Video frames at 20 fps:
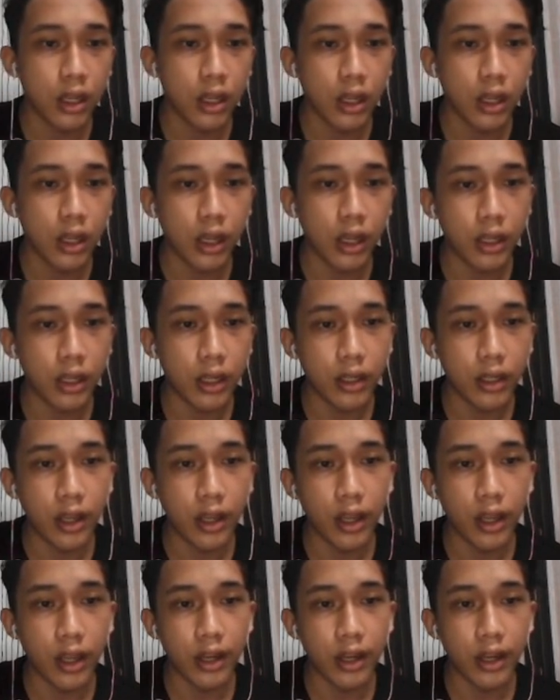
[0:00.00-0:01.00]
And
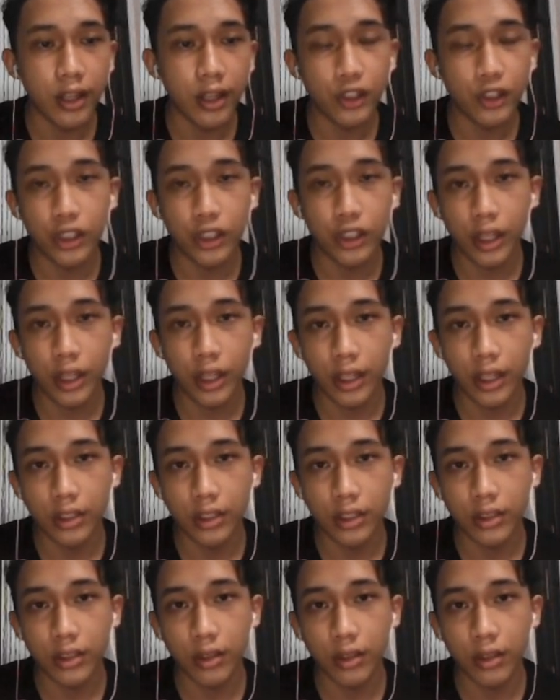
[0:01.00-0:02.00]
then
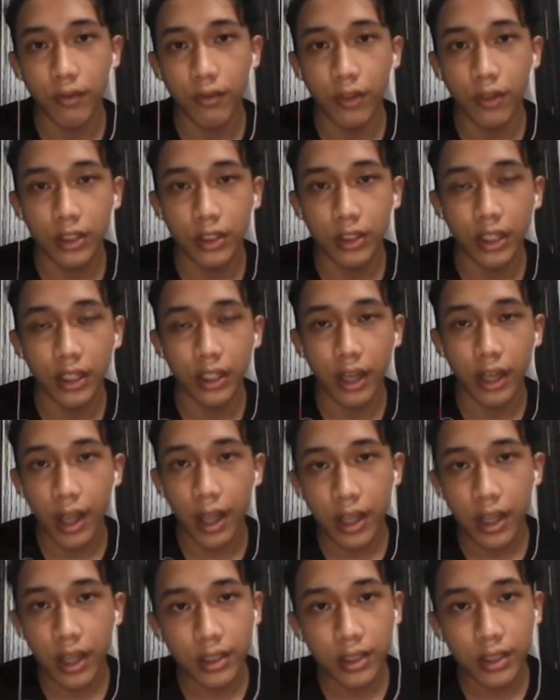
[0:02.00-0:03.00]
exchange the first
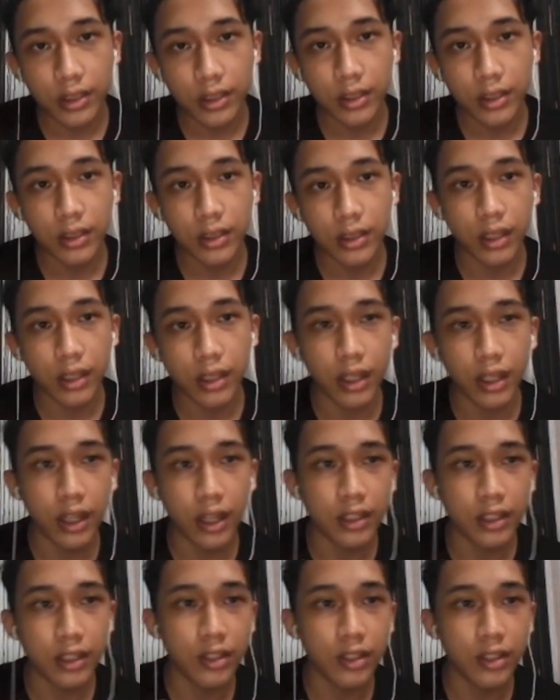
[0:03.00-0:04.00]
index and then
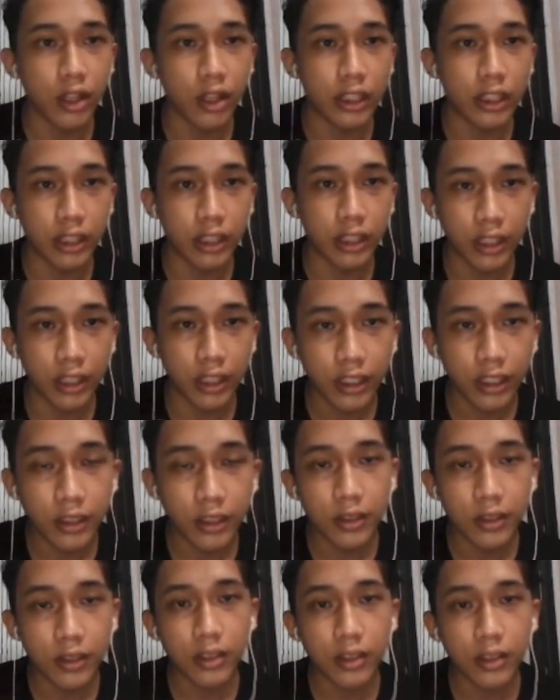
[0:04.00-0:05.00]
isolate it,
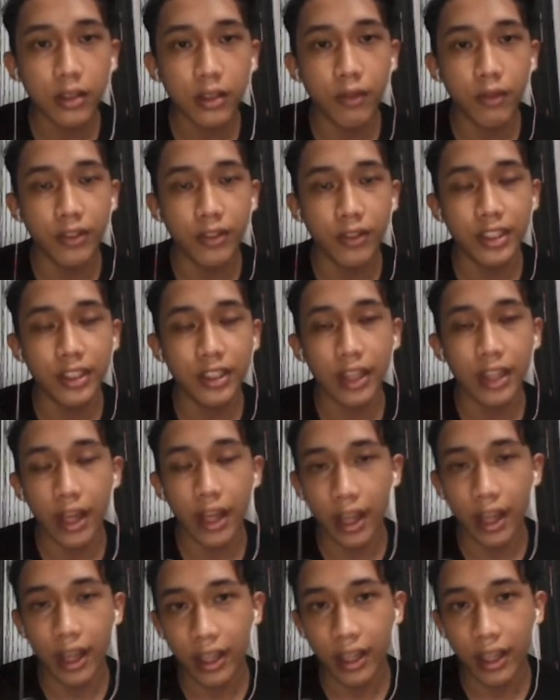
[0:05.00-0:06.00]
the first
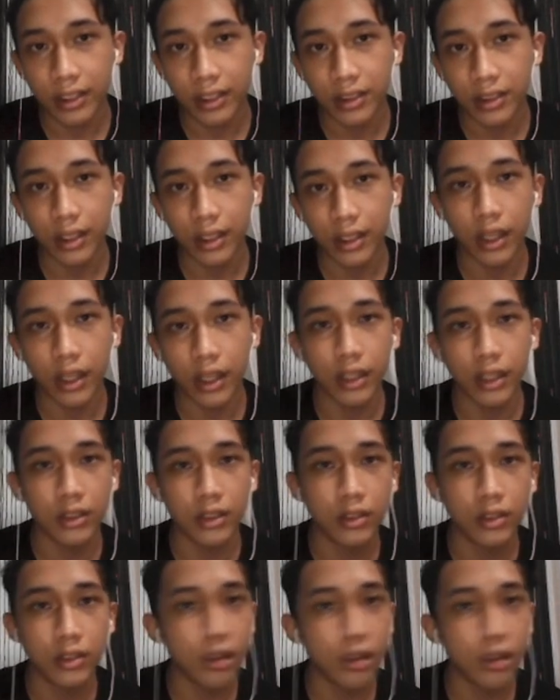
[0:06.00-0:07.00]
index, and
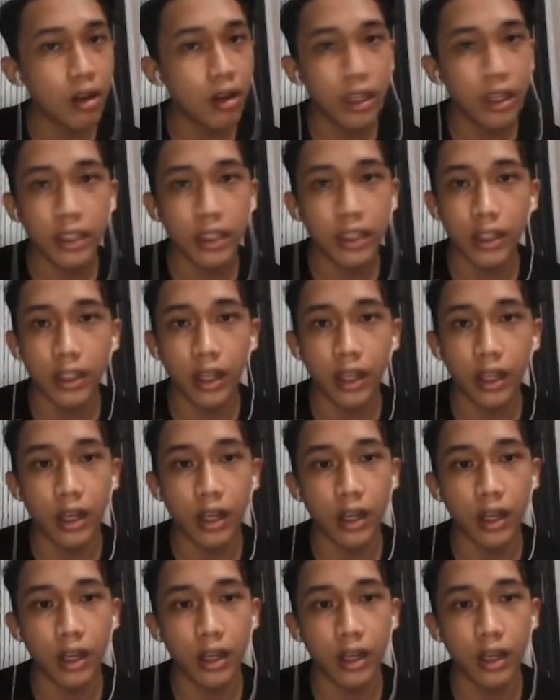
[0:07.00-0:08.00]
so on
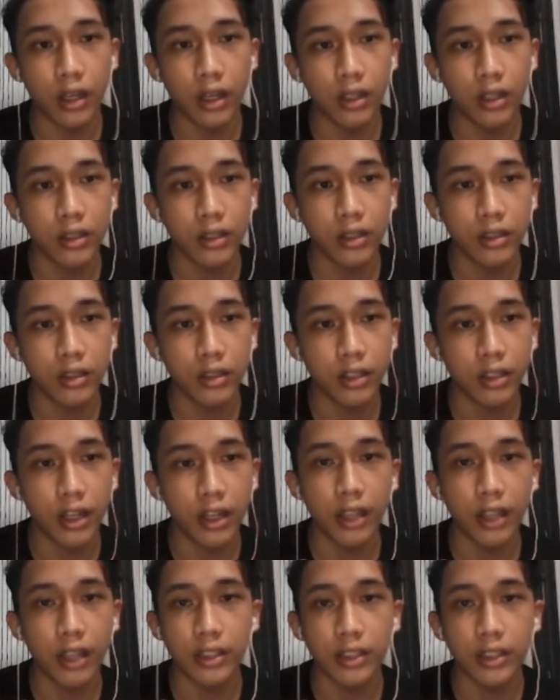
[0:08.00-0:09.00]
until the
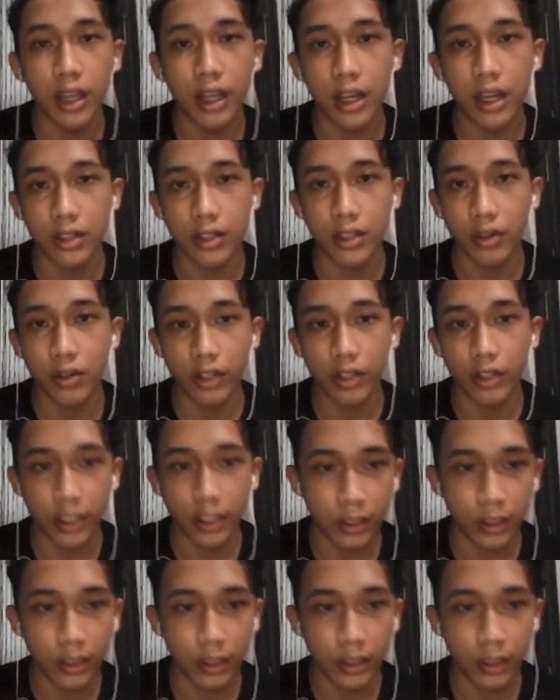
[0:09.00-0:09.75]
data are sorted.